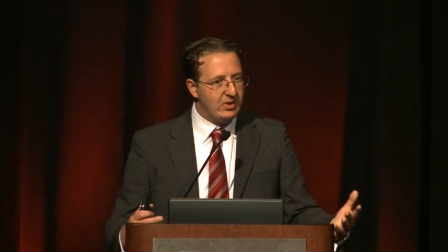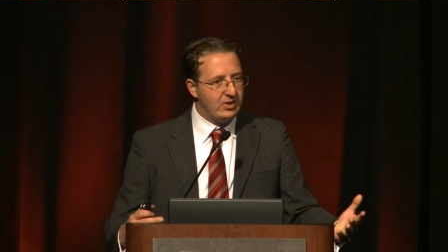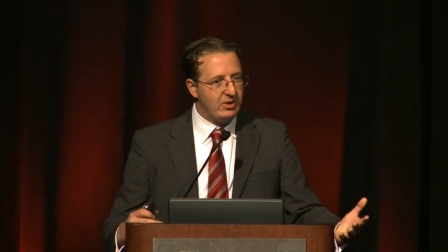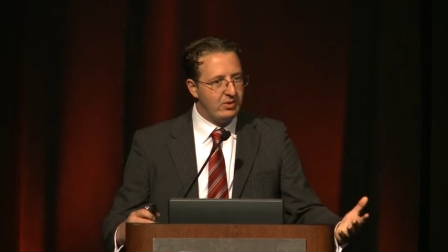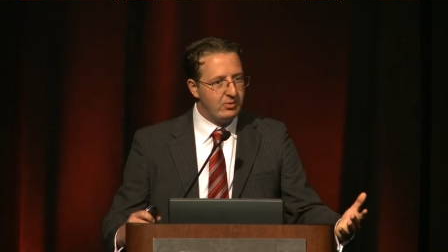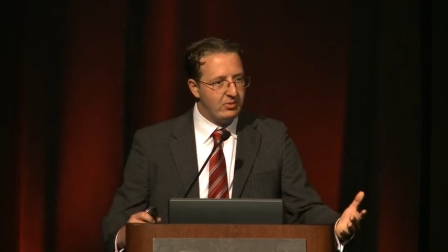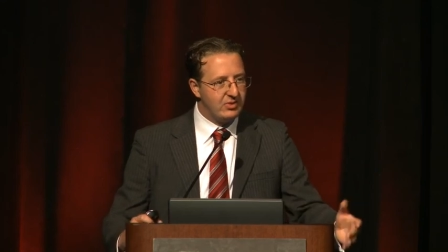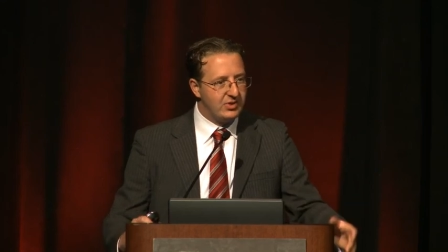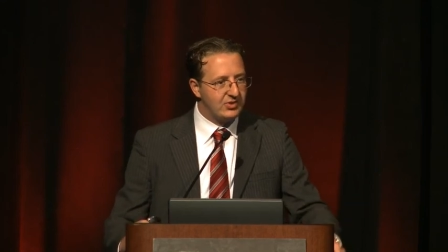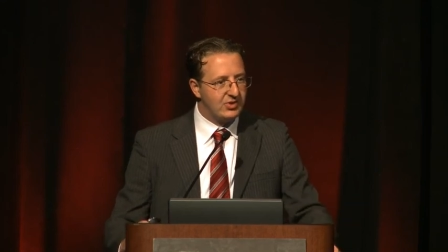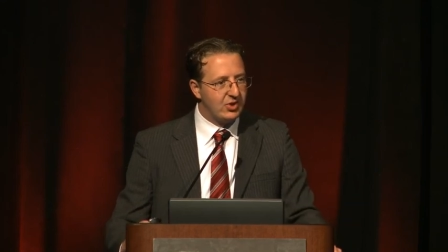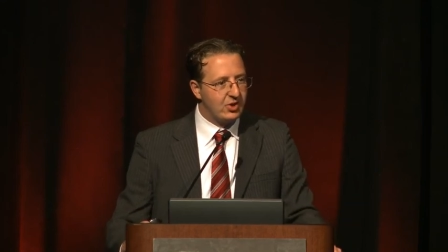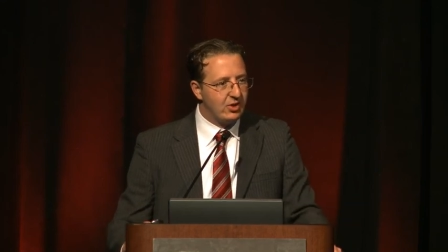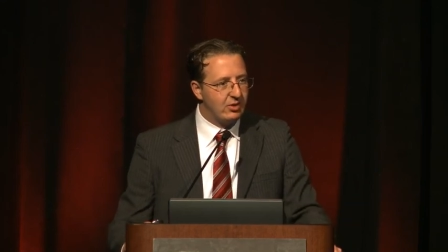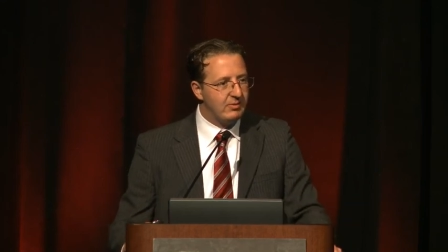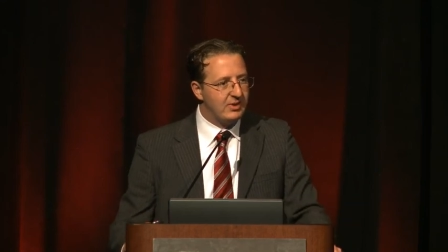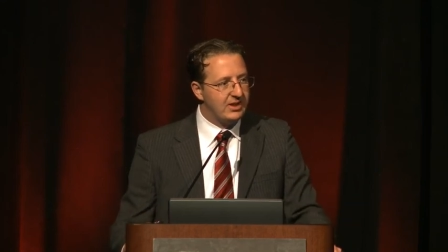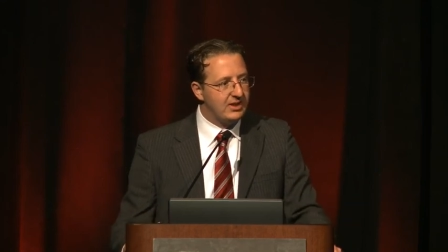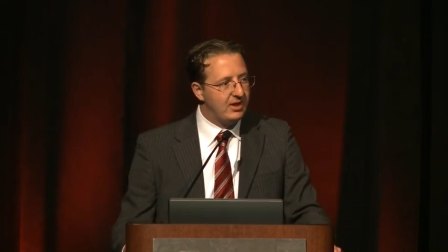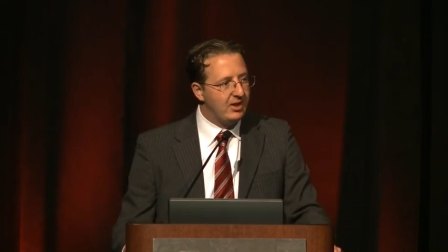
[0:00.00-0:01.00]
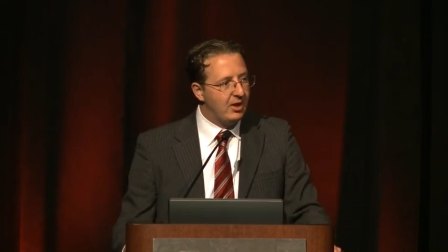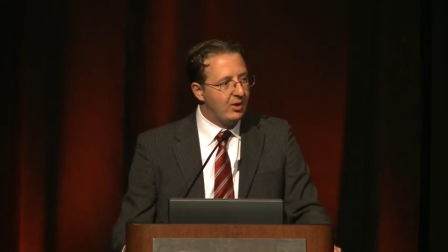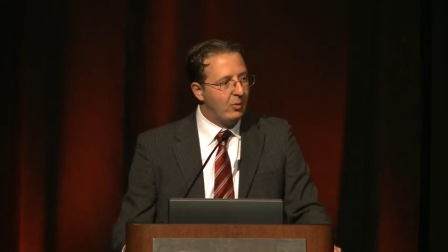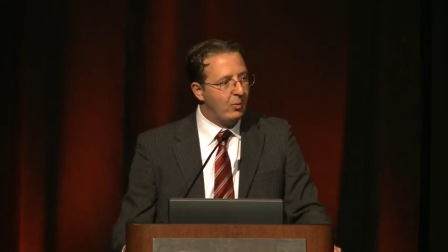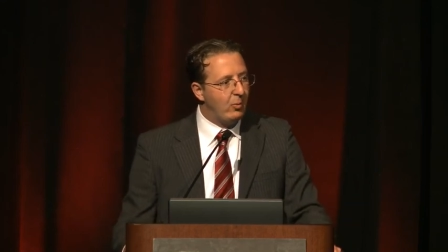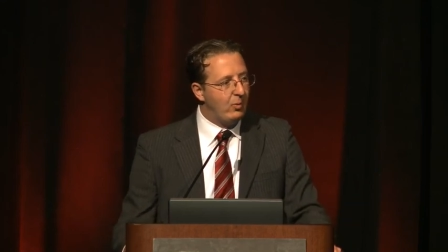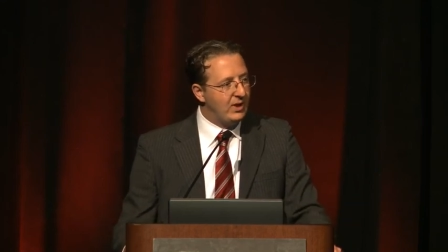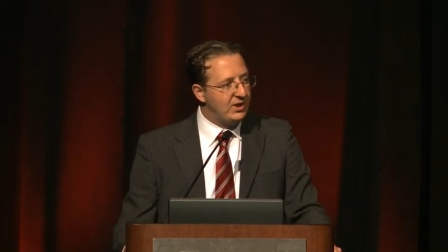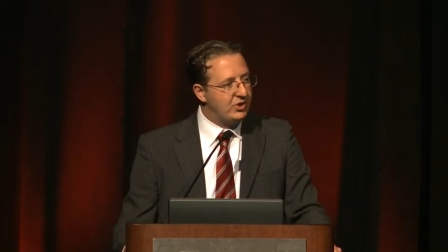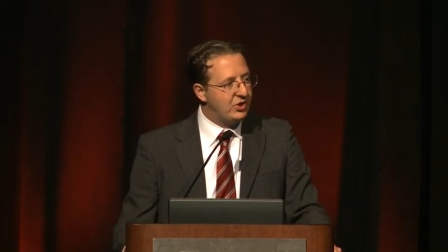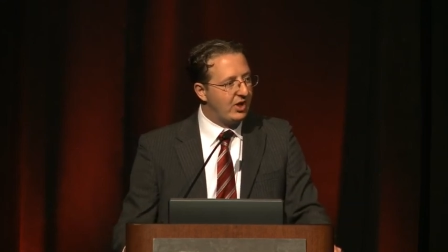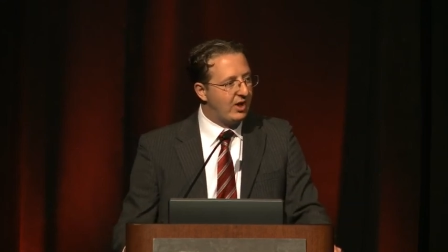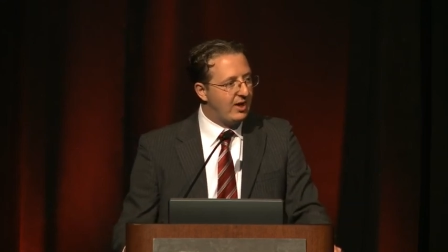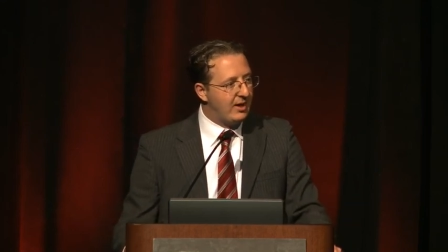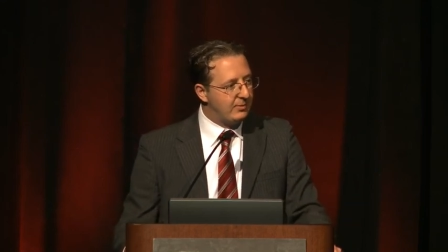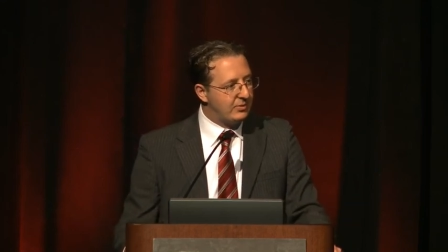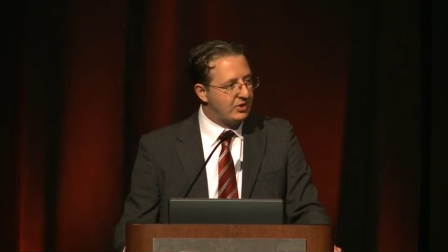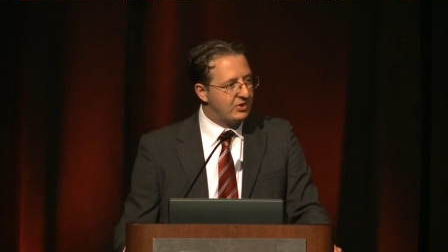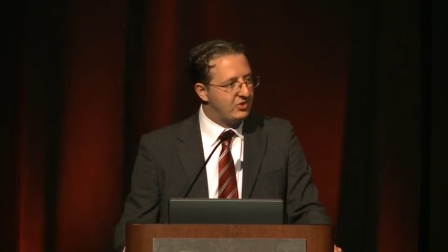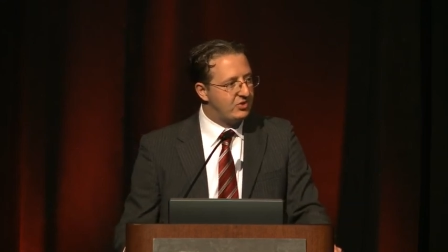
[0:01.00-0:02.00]
you determine which
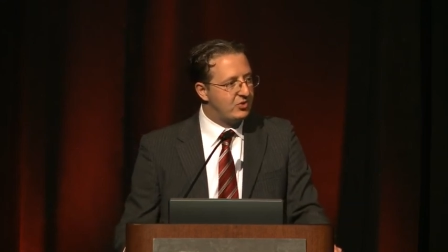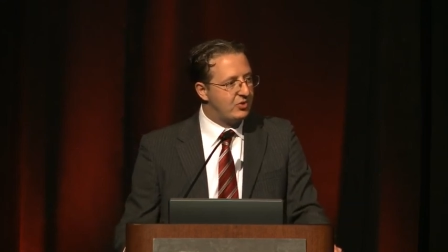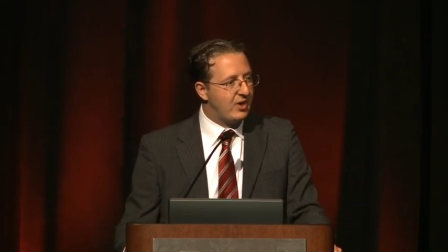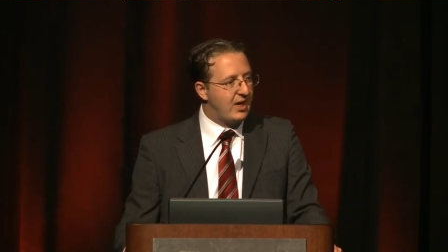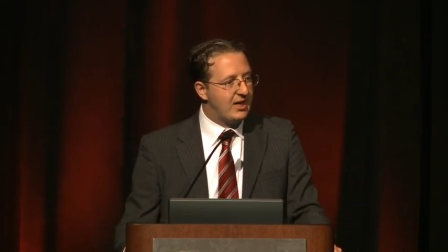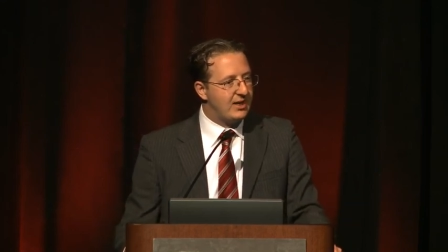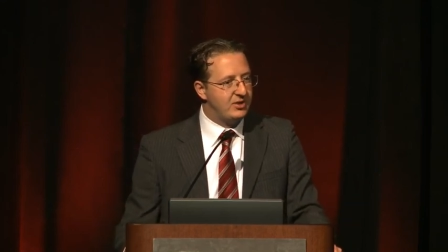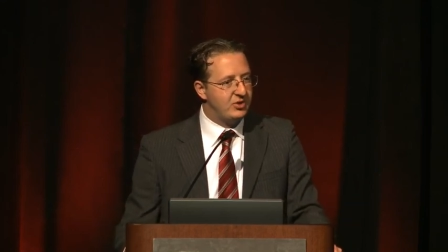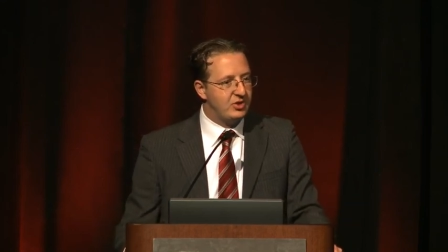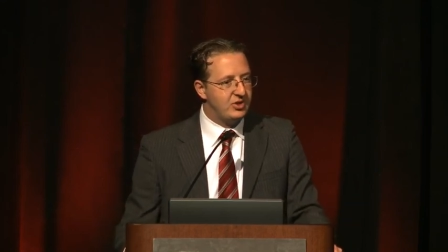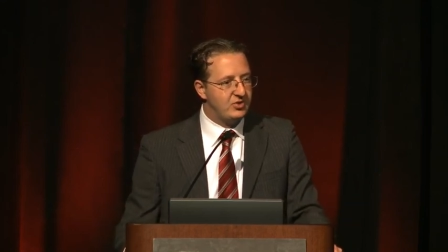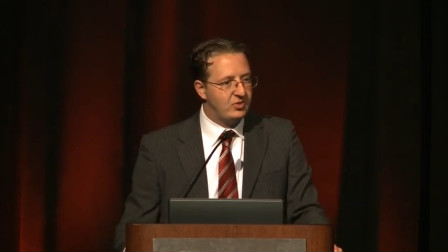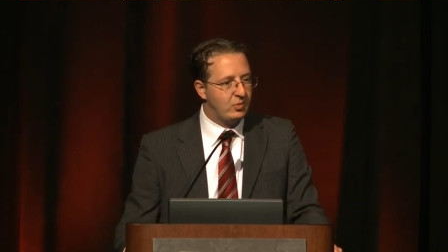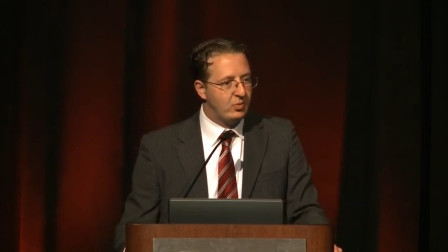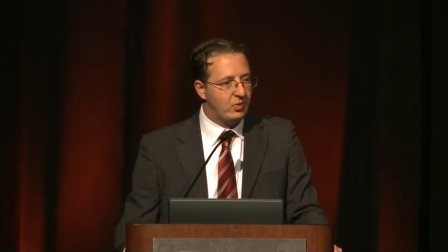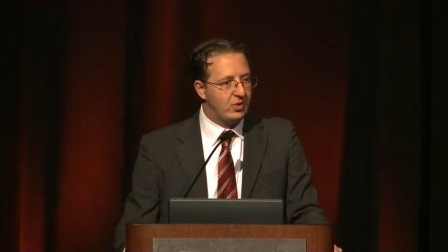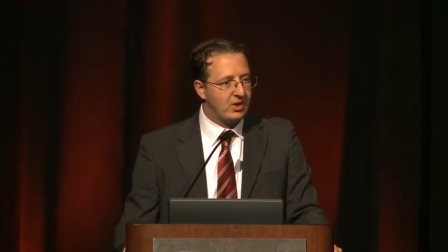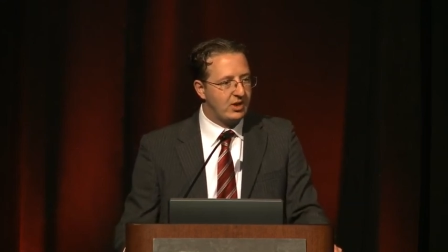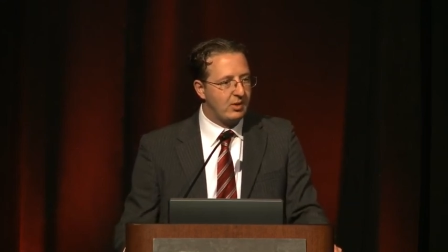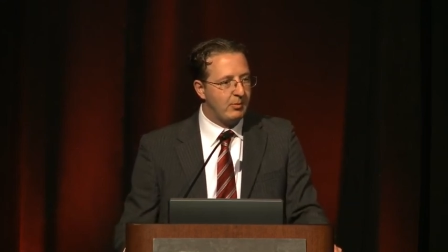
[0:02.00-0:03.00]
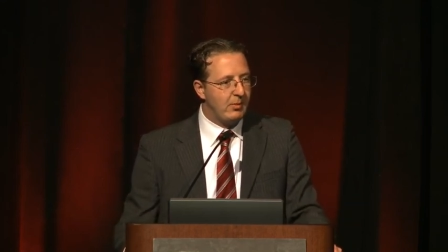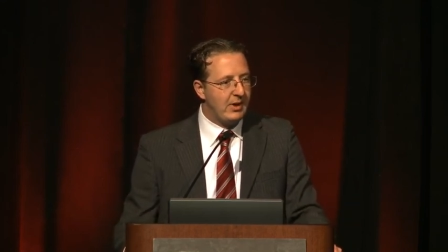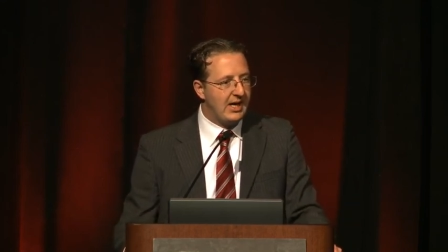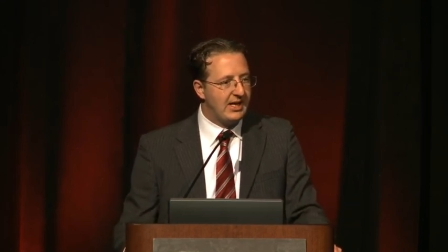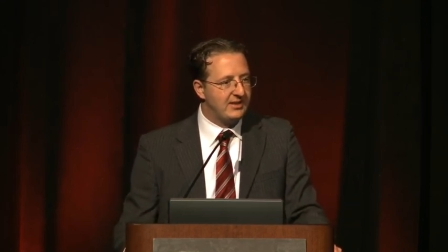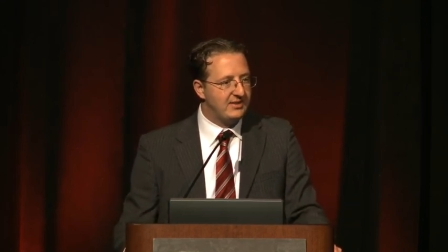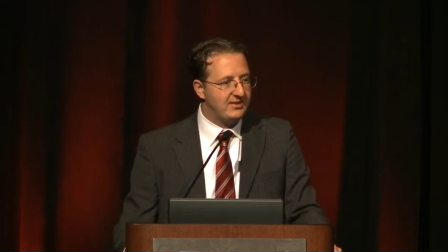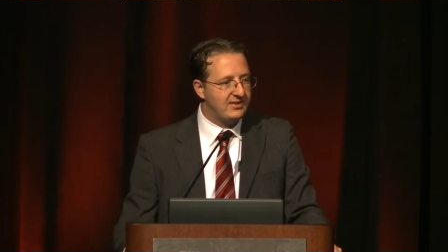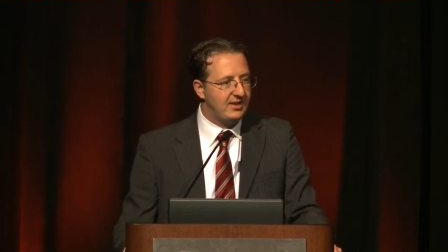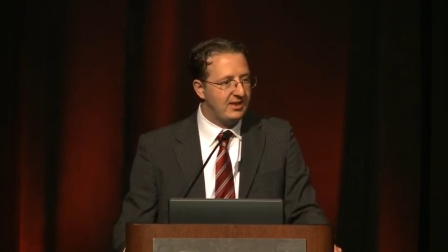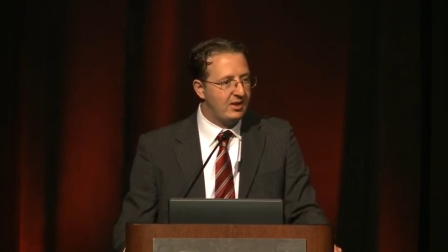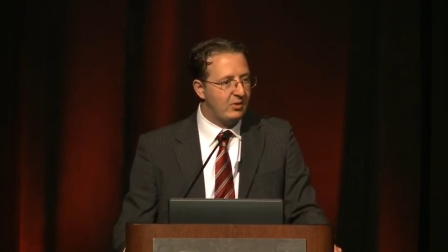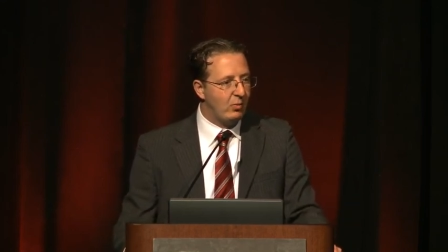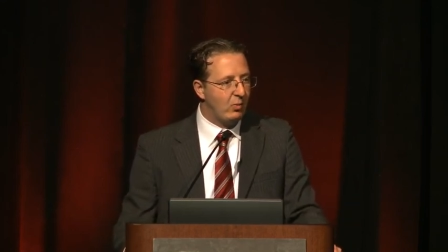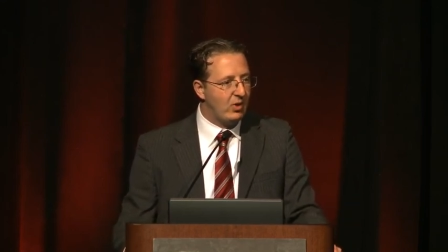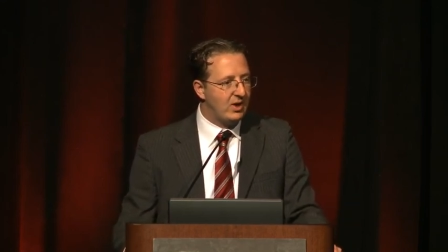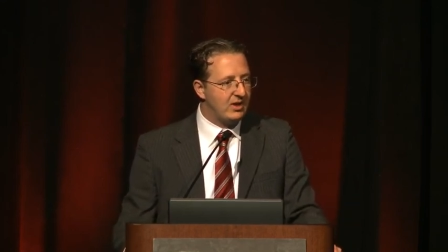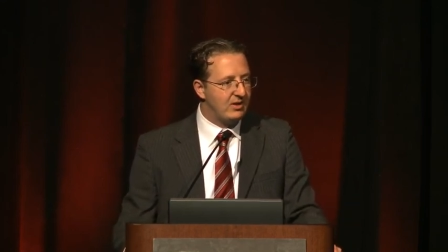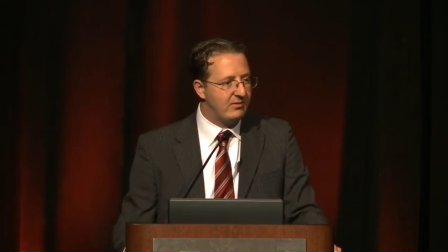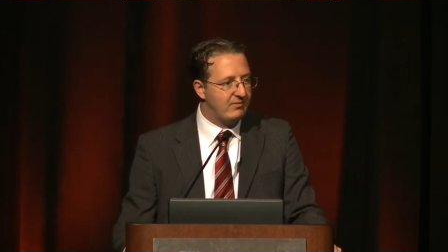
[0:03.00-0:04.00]
option strategies work best in
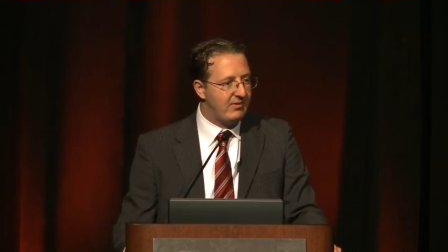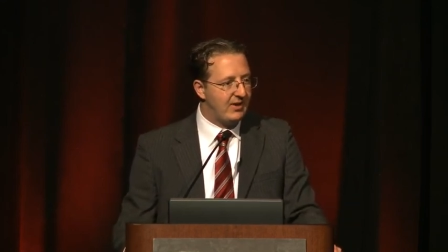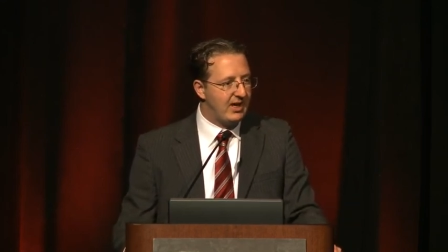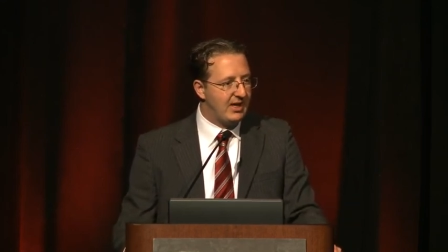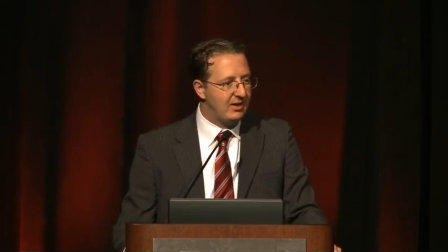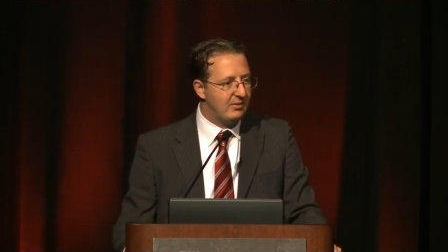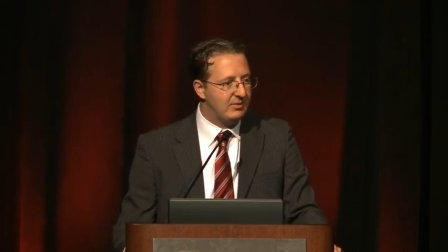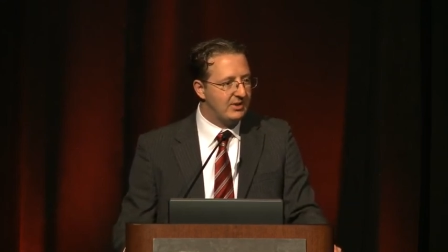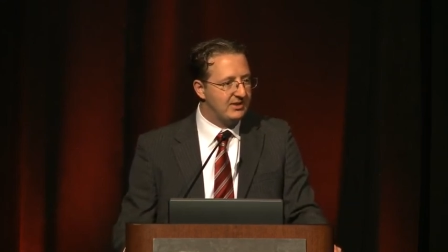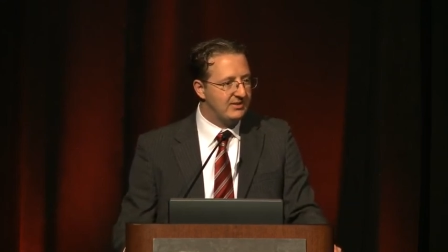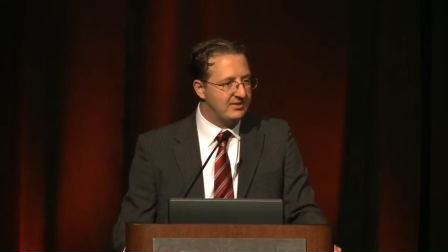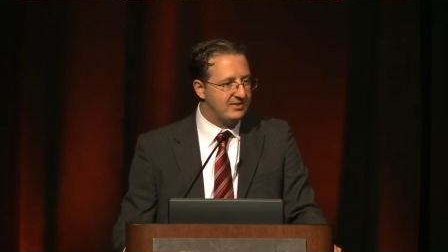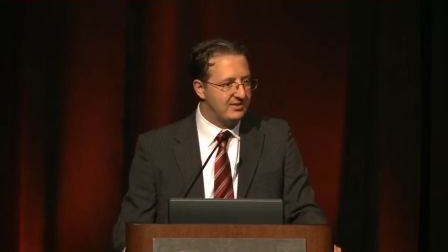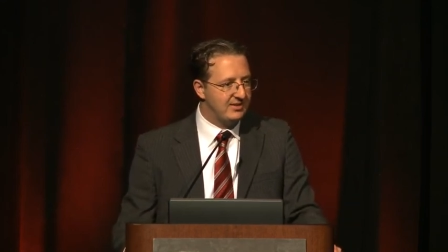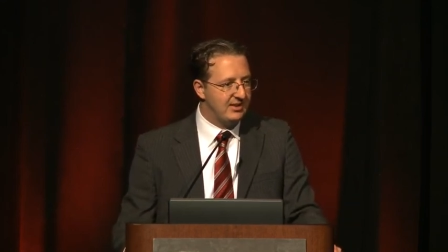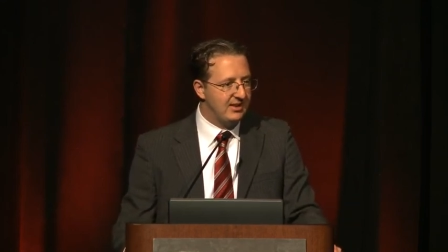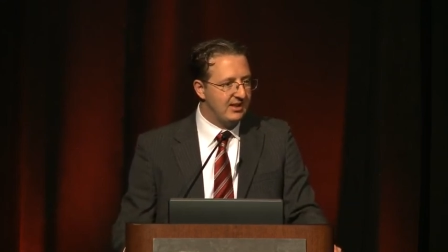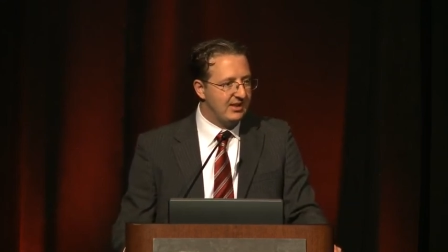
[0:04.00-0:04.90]
what environments.